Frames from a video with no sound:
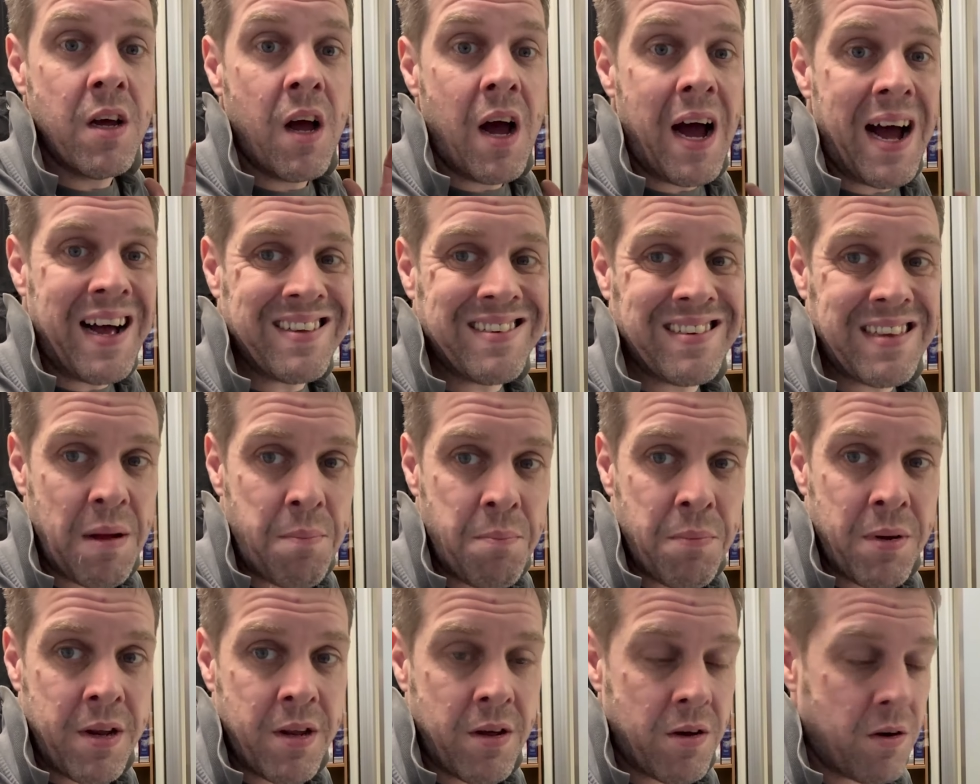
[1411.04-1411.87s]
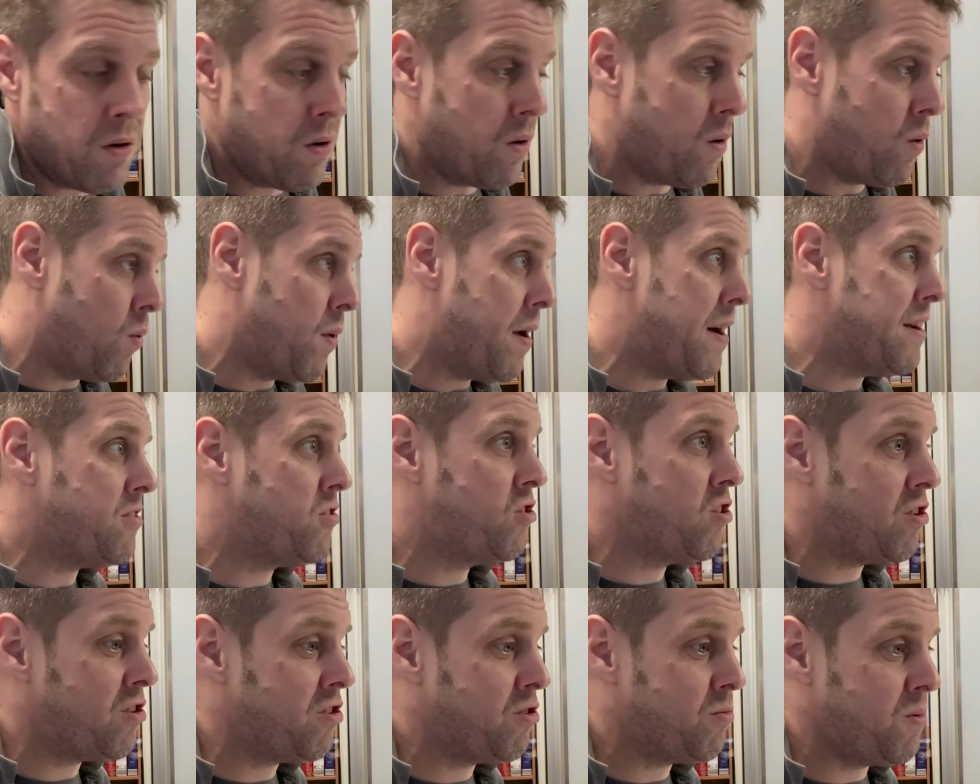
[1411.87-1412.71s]
assembling it all and
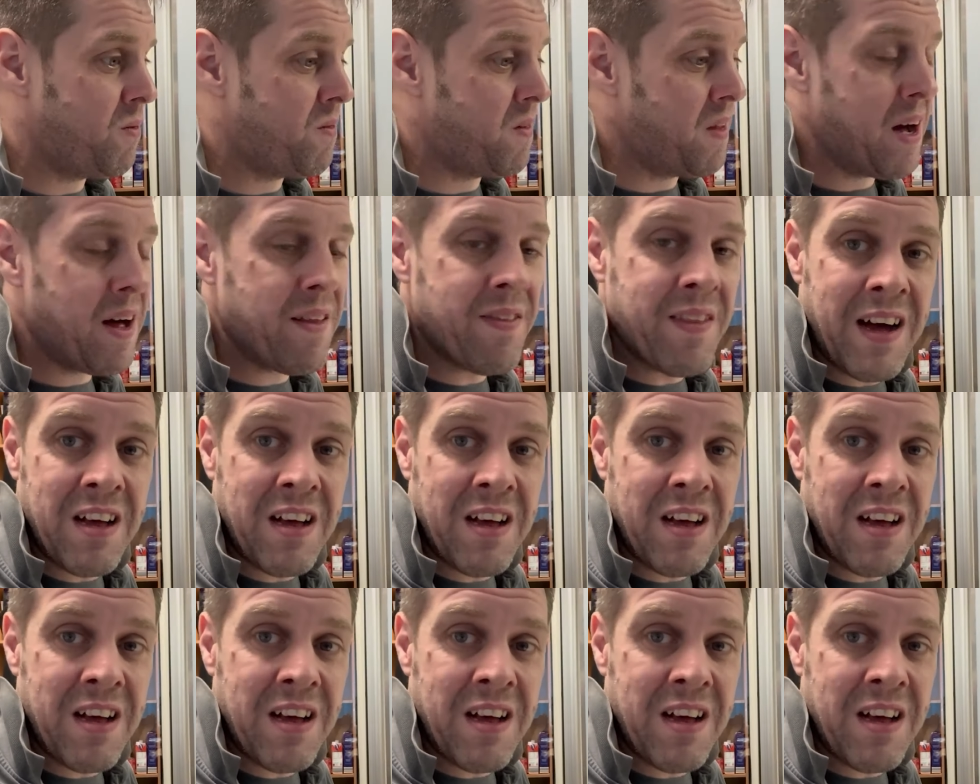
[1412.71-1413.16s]
charging me for that.